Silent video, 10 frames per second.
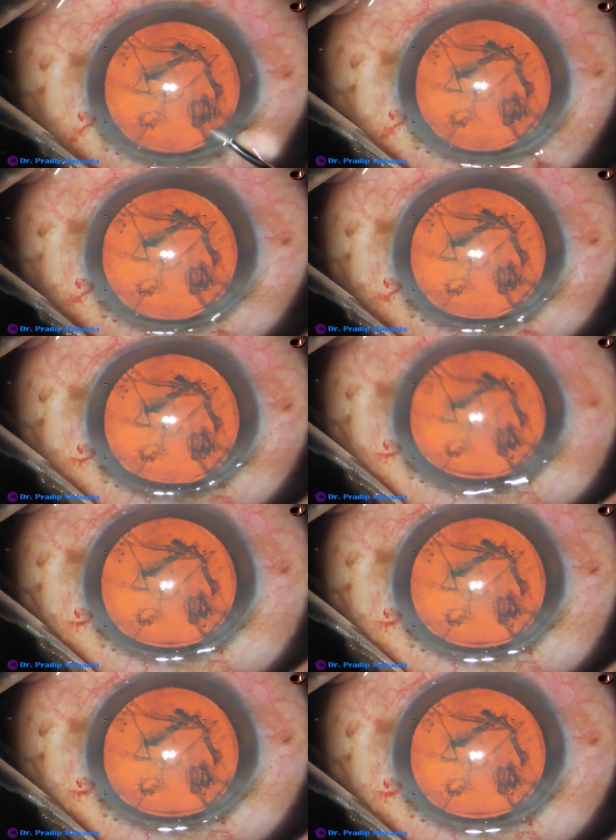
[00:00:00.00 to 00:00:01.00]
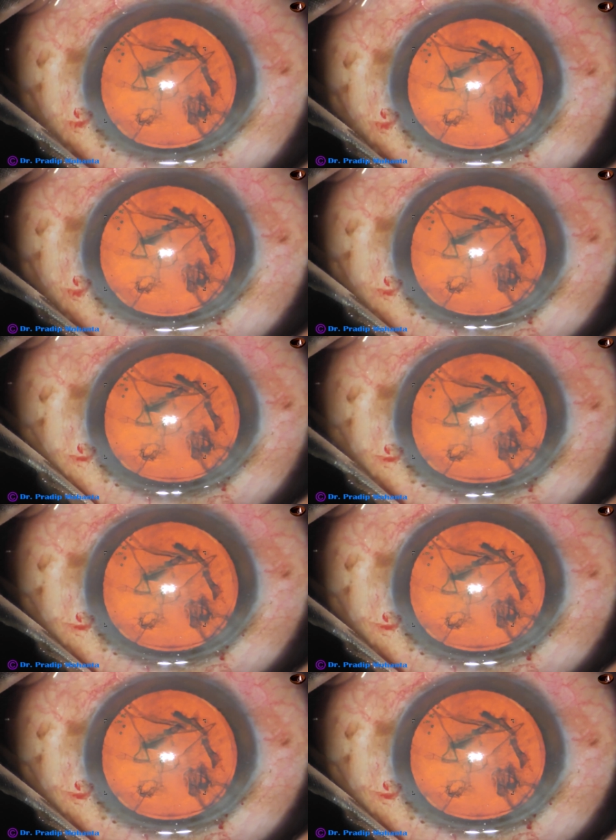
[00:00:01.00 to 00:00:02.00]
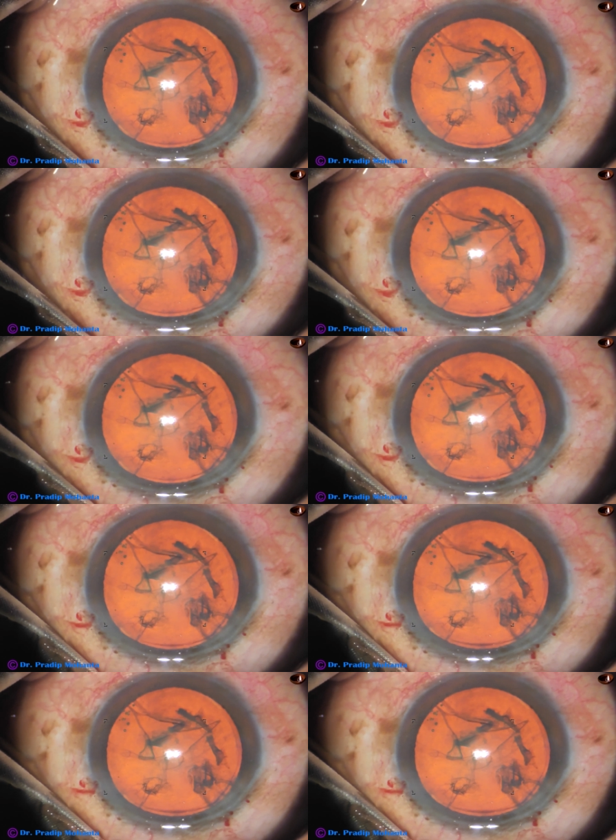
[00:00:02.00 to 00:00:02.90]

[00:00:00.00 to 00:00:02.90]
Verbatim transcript: some more visco, and this is the time to